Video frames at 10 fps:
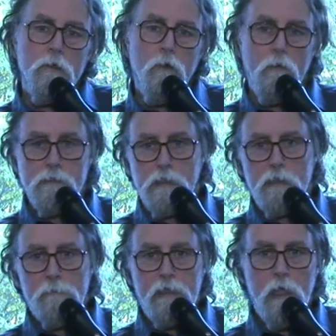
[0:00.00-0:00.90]
Or is he
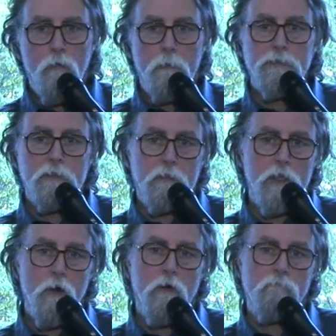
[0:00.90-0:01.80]
going to be co-opted and
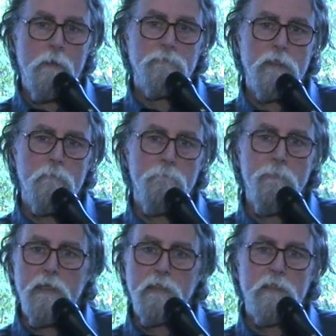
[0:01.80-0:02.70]
co-corrupted and
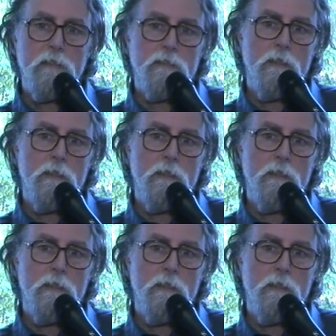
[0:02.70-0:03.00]
bent into